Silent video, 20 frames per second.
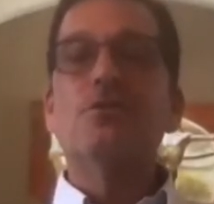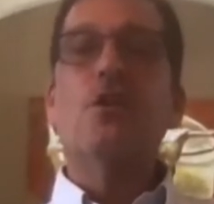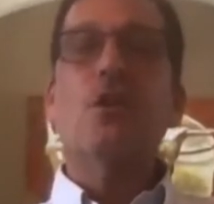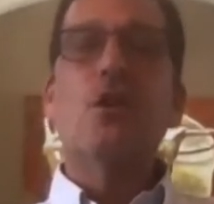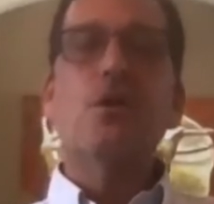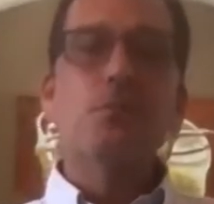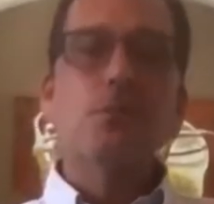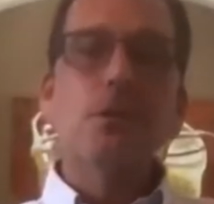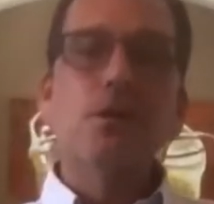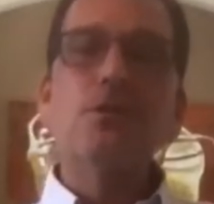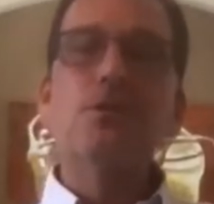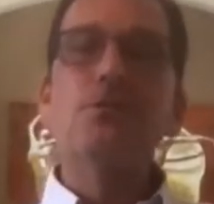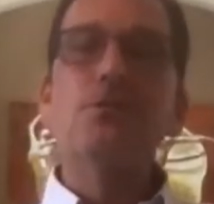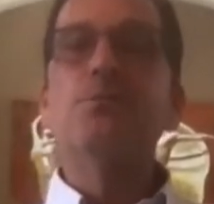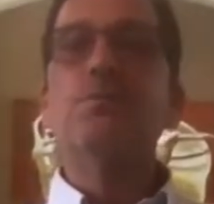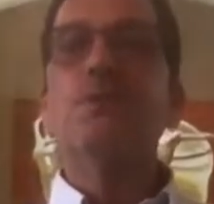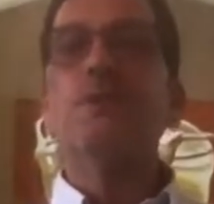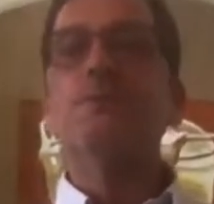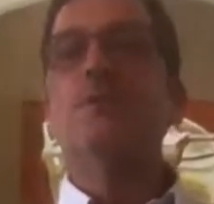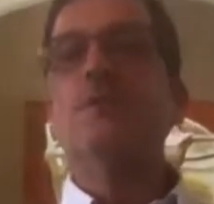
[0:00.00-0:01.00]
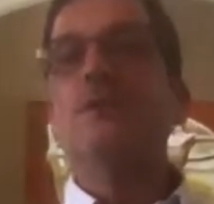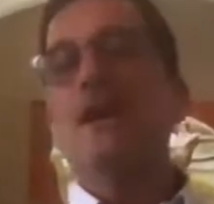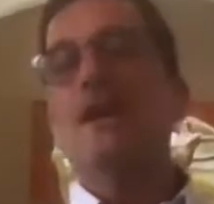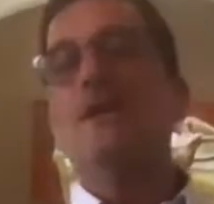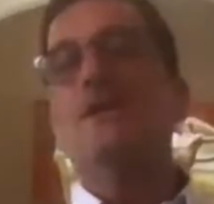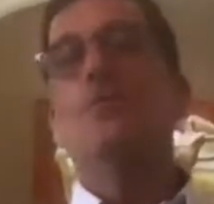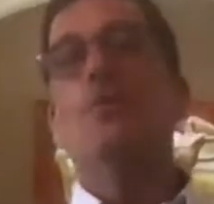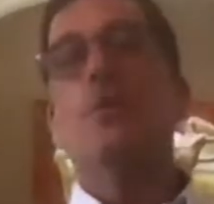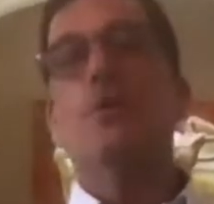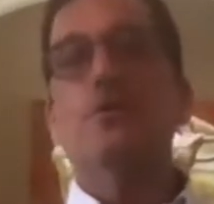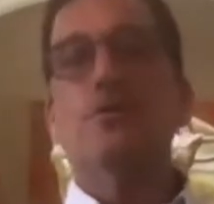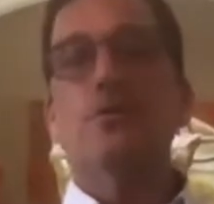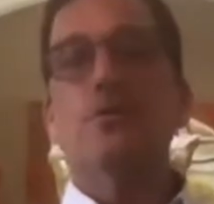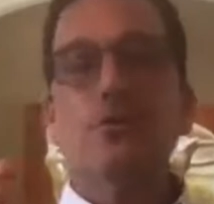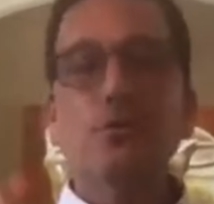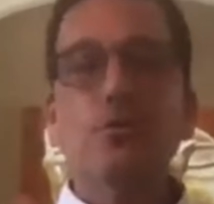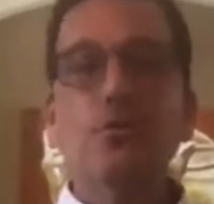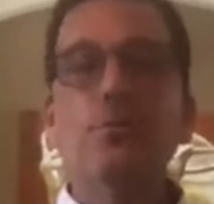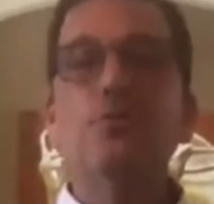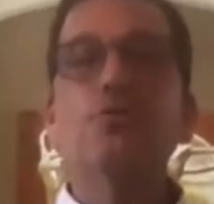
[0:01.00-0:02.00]
There are millions of people, again, whether you're
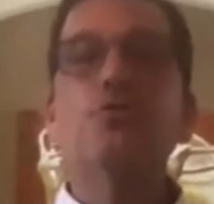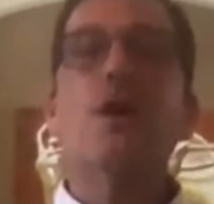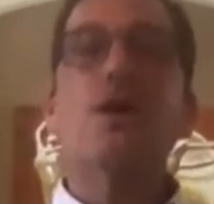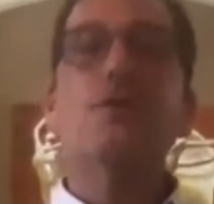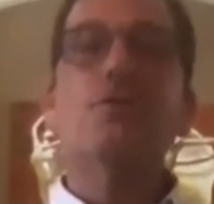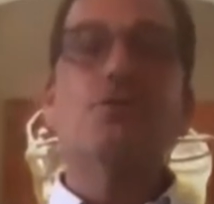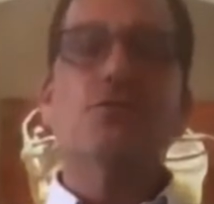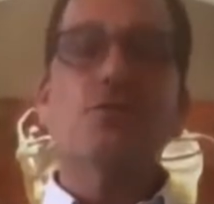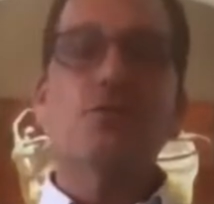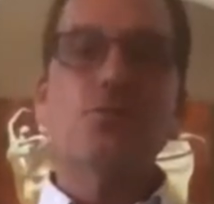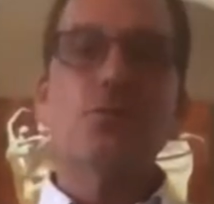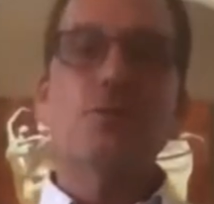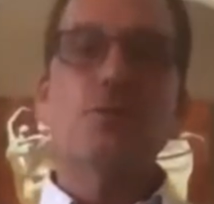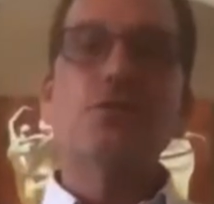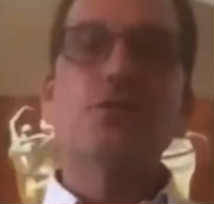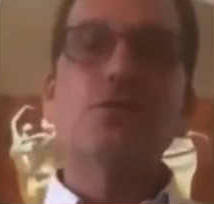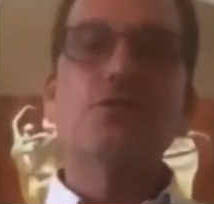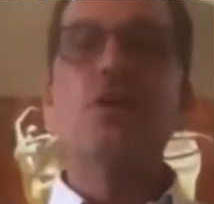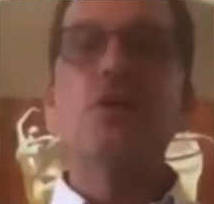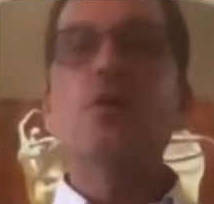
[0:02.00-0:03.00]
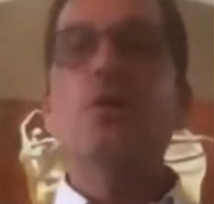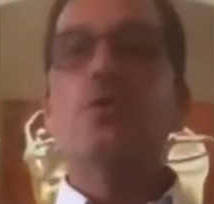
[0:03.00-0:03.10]
Uber drivers or realtors,